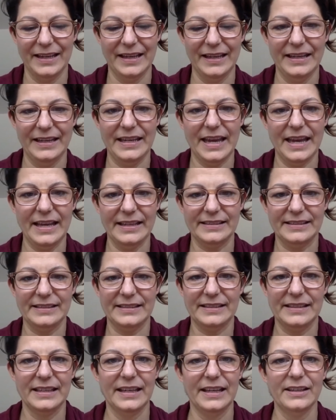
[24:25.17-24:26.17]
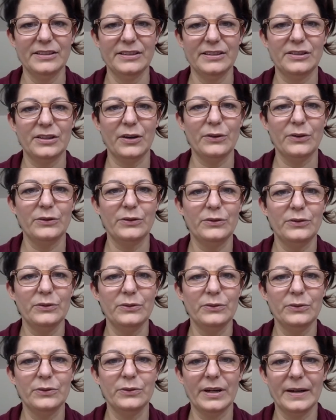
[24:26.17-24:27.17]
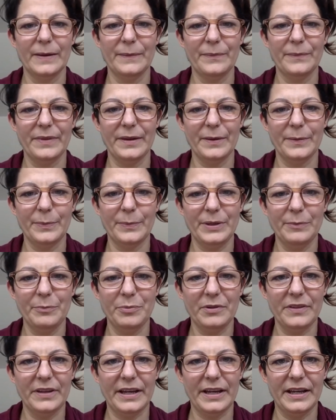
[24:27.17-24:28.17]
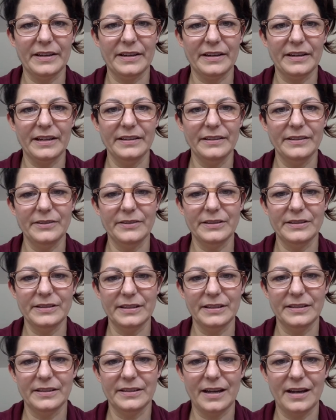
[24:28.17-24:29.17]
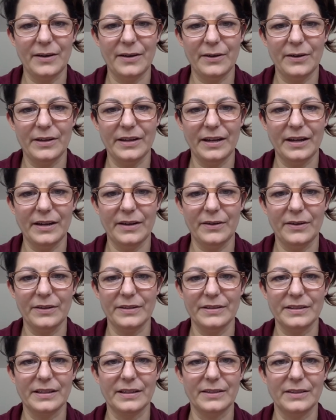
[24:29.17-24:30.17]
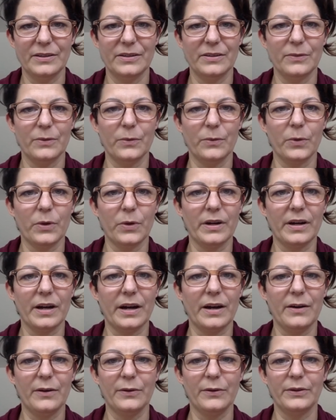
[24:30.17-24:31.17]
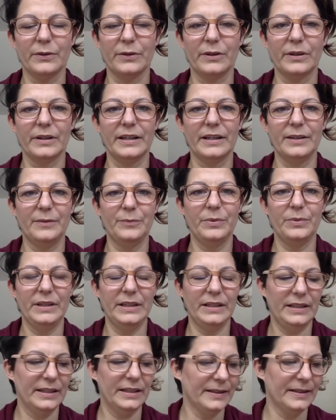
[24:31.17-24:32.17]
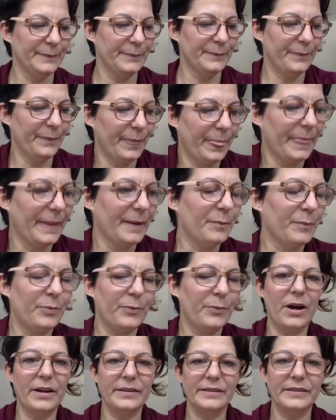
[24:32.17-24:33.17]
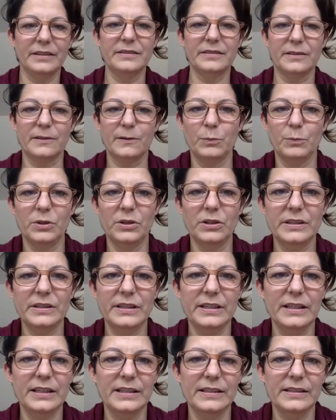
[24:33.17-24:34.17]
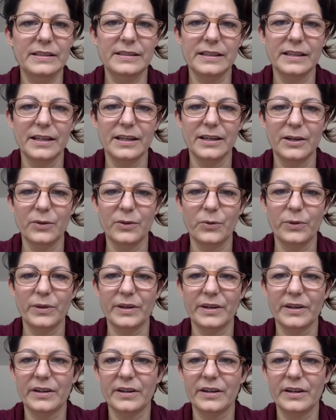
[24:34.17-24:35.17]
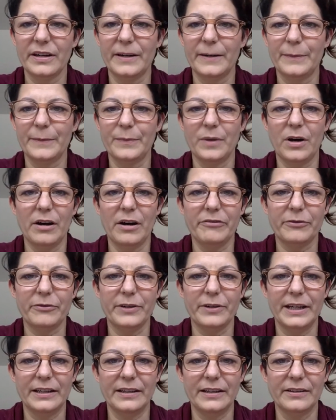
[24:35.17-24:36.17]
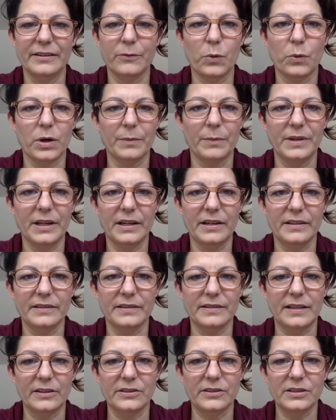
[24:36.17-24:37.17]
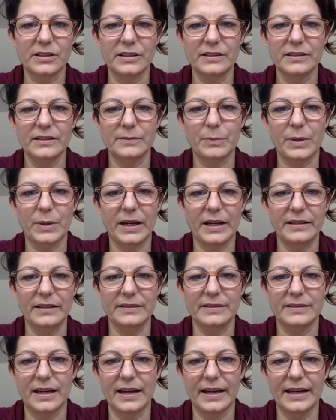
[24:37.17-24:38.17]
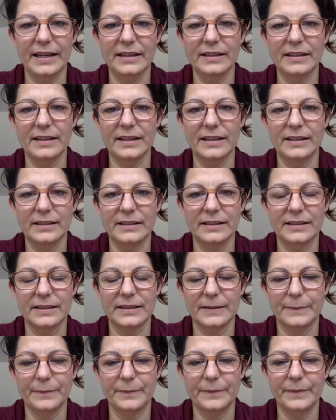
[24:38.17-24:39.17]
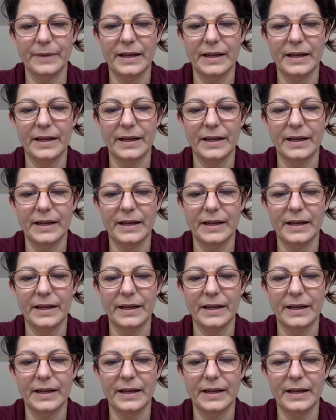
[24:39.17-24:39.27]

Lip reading: Yes. So to the people that are interested now in how this can work out or can be brought into communities, we're offering warm data sessions by design, and